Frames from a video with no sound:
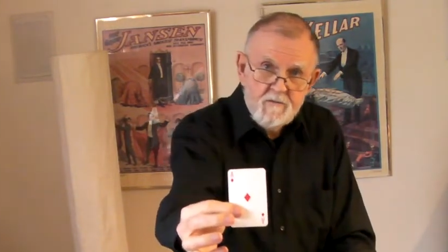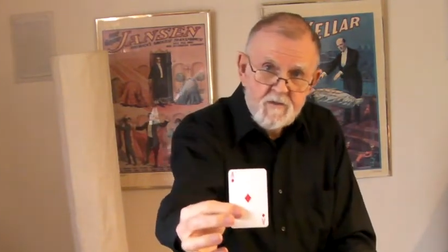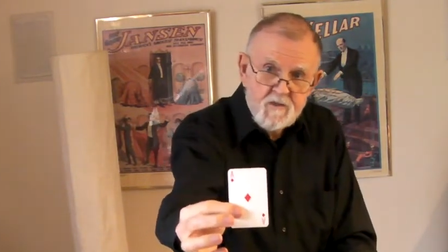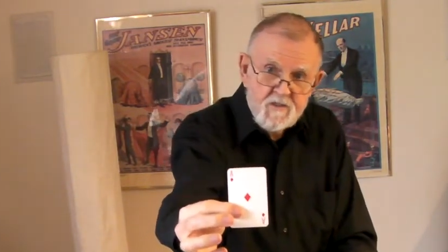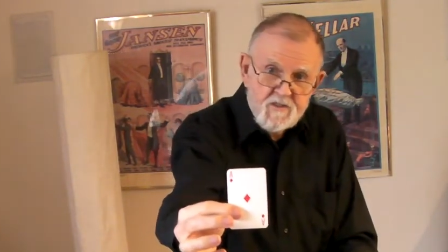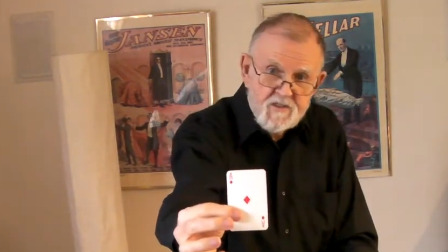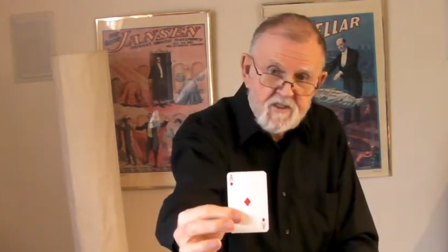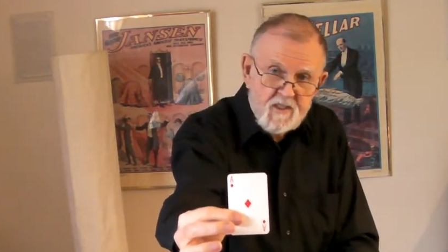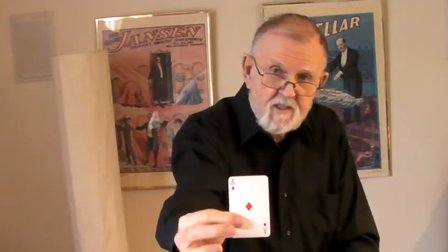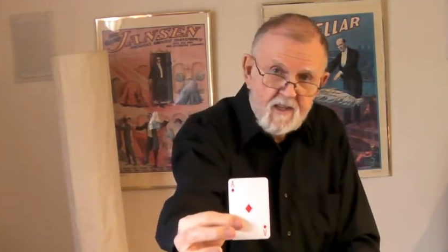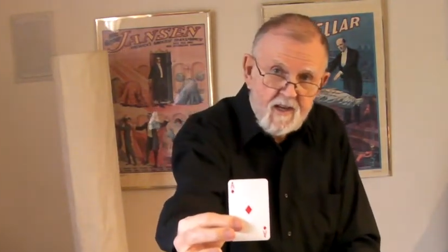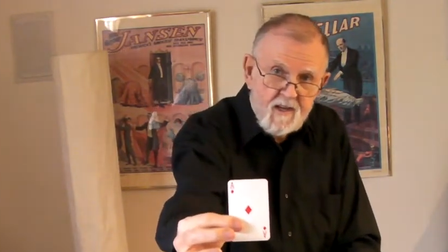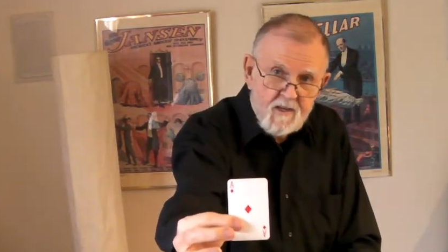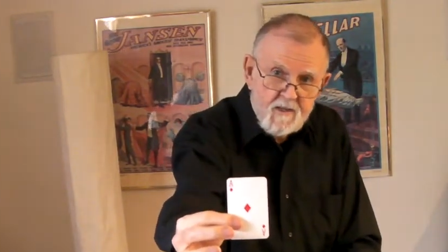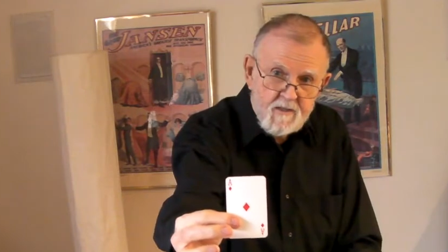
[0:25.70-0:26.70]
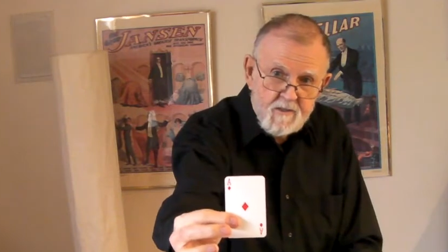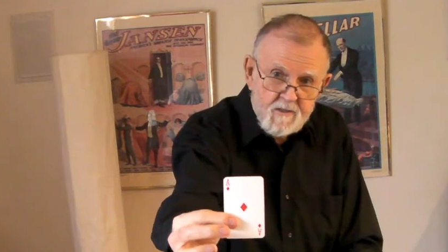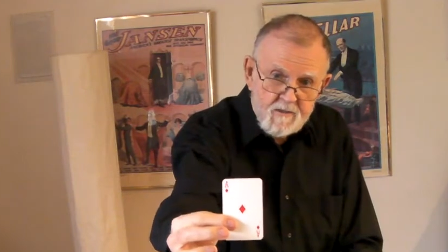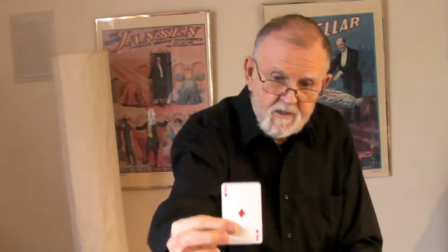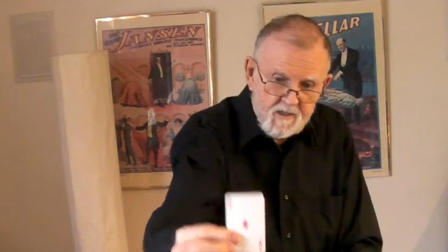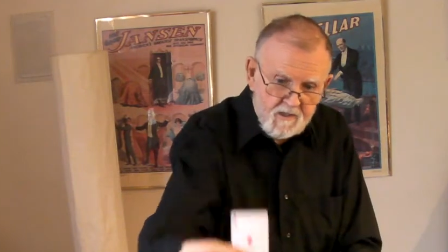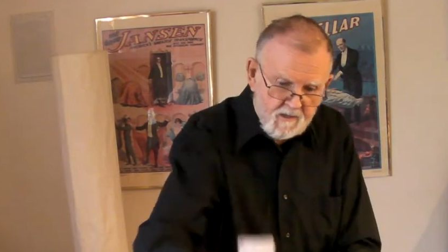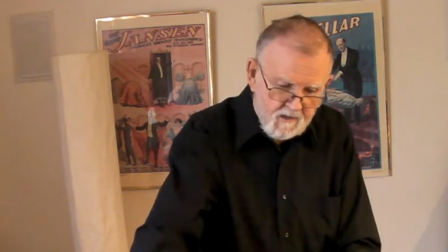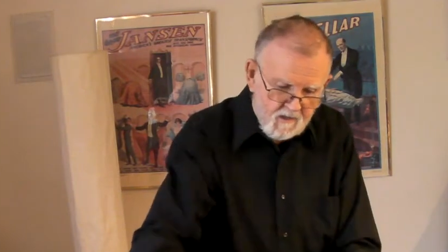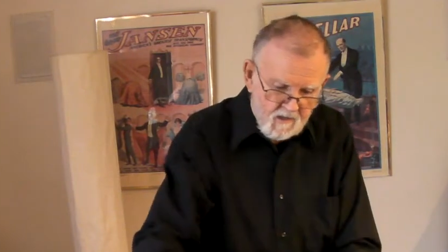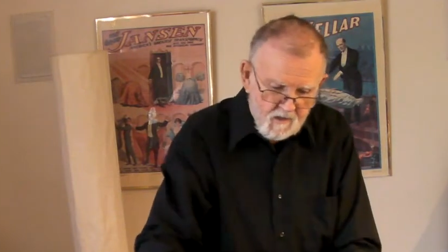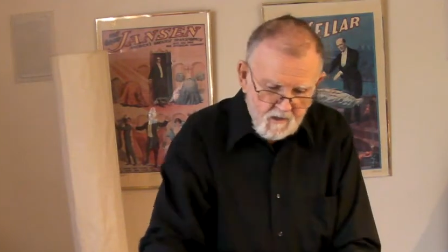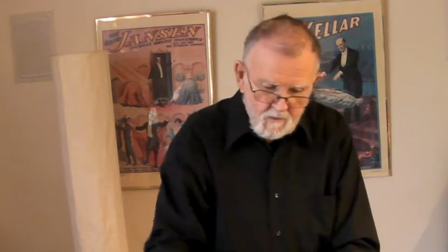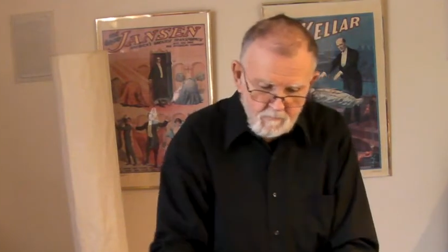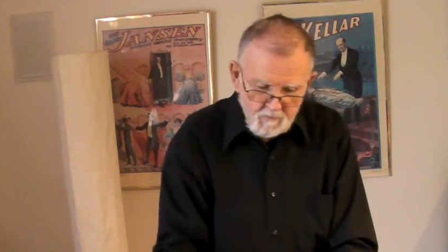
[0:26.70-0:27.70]
You can see that, okay?
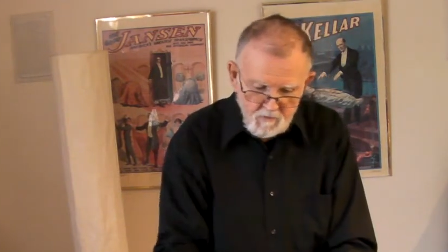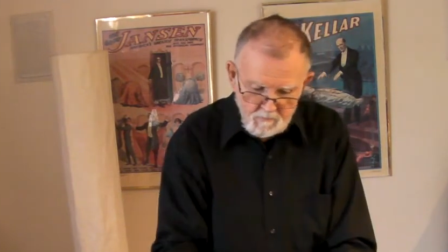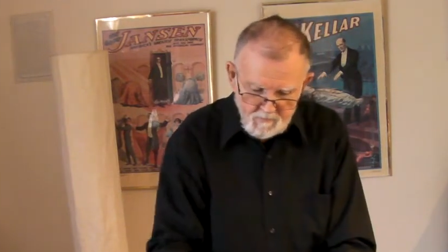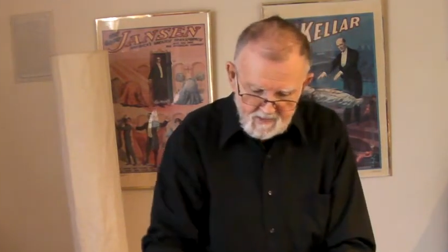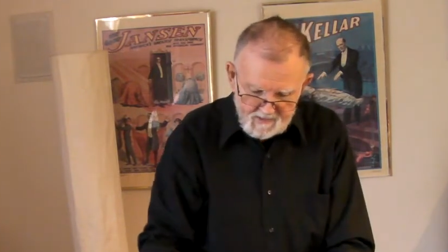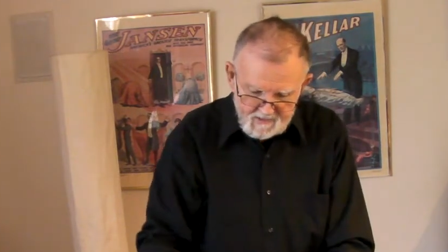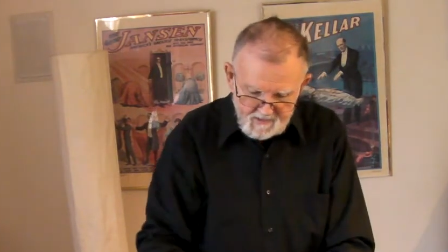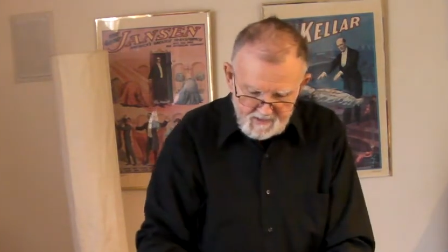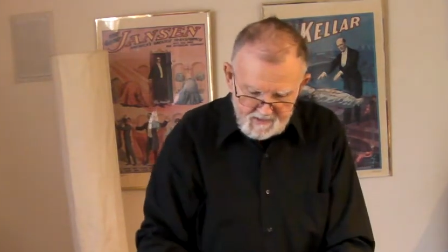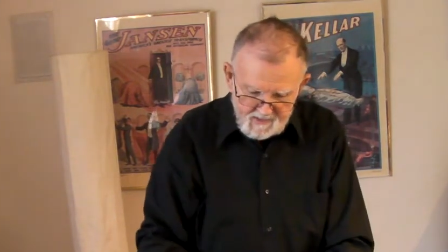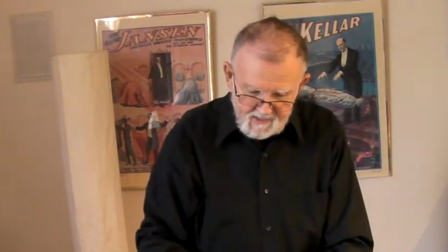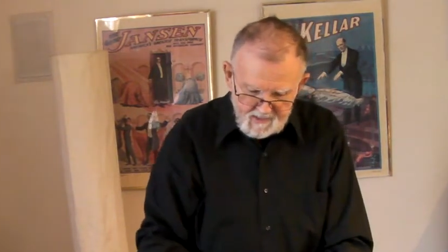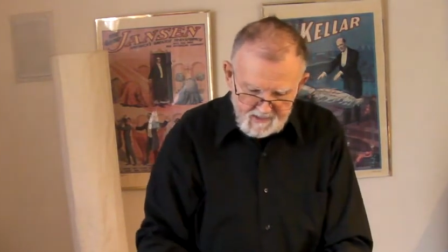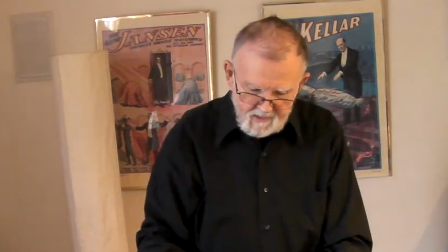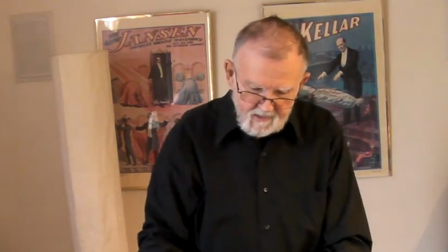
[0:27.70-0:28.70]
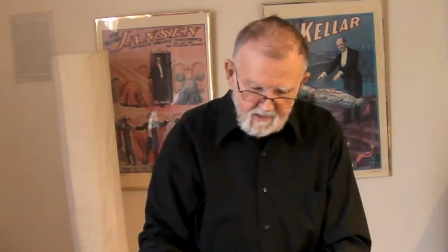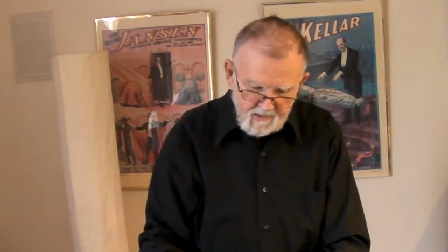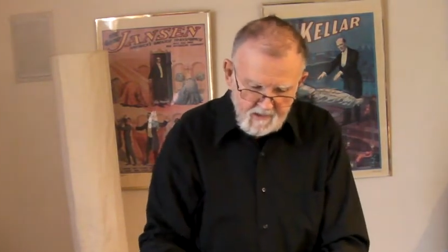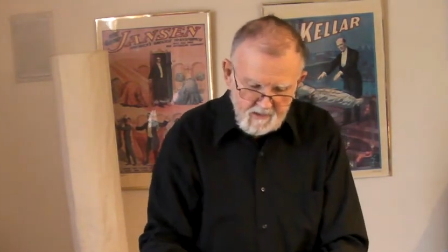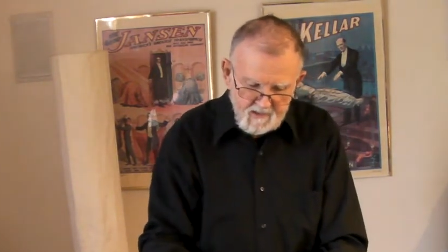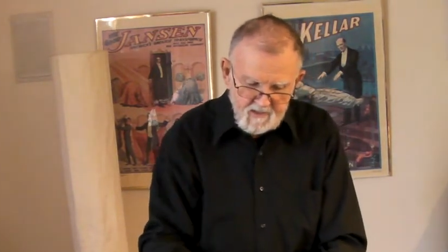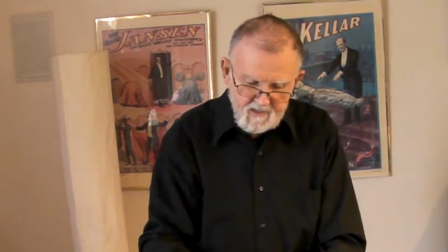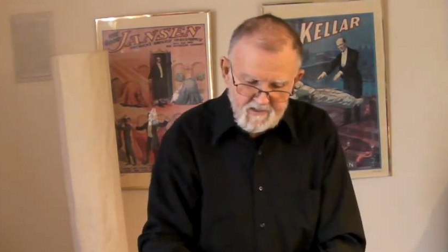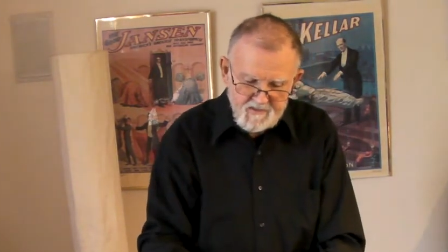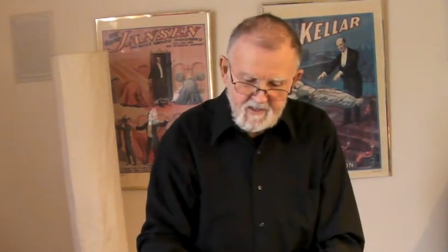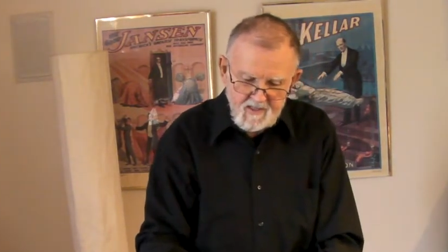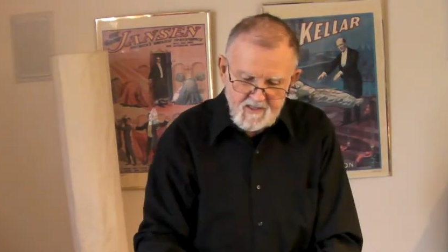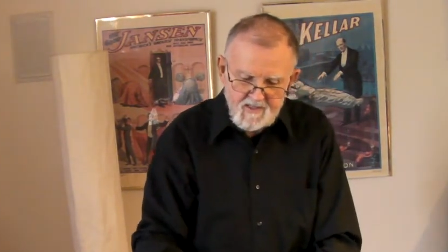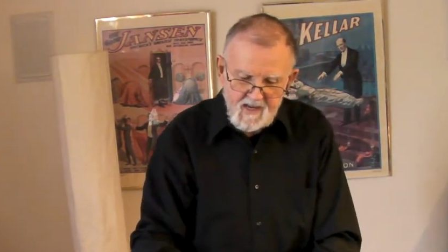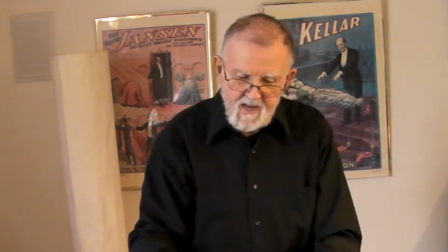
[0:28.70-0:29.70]
Put it back in the deck,
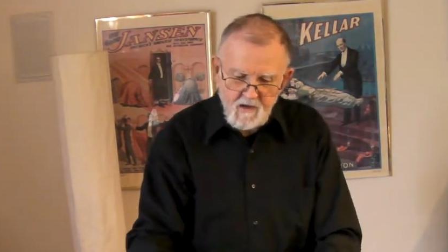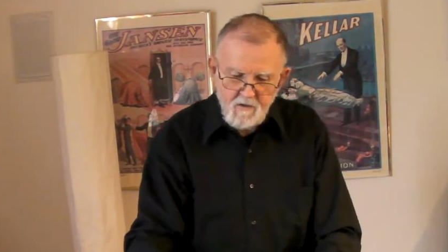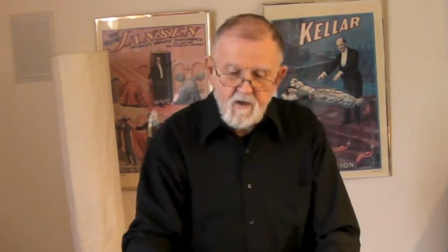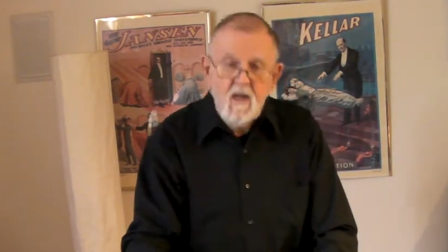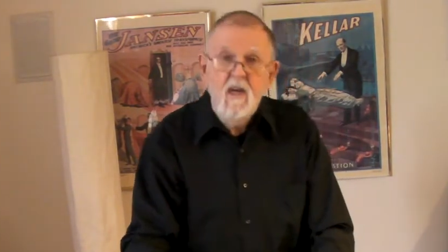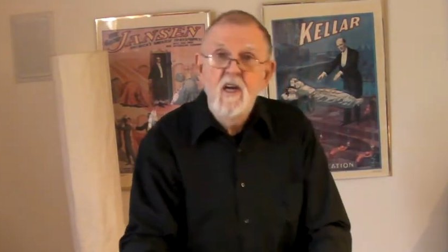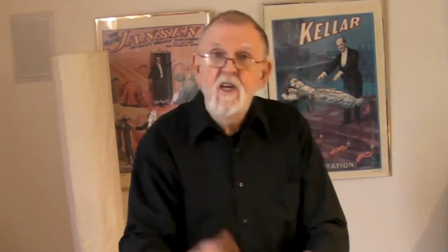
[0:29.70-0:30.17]
set it down.